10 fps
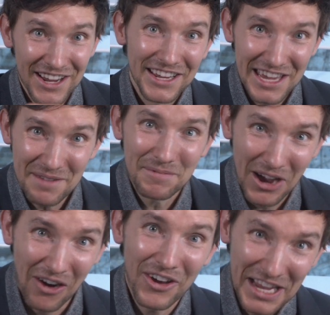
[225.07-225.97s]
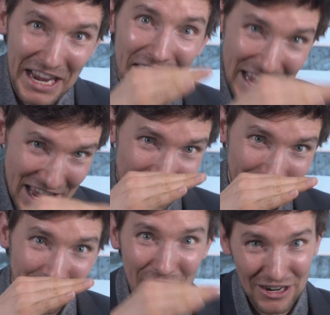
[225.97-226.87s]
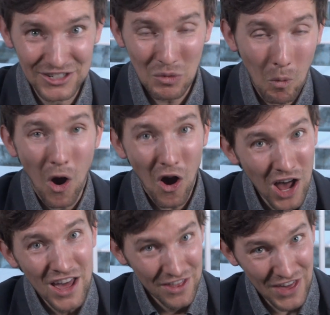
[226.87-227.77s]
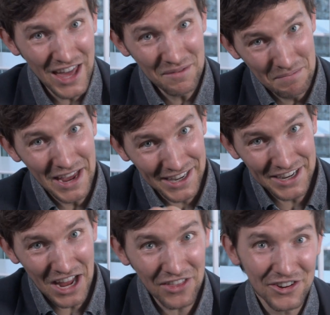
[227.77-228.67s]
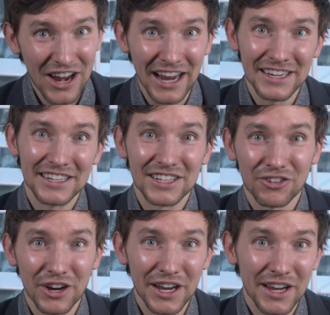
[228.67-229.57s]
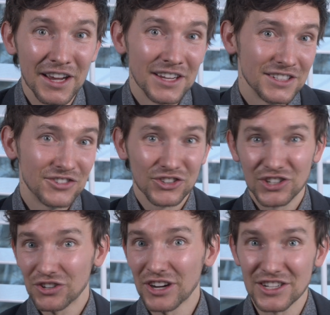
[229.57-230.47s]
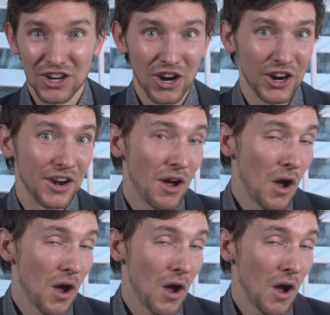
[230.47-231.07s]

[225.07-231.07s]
Keep going, and if there's a wall, then make another 90-degree turn.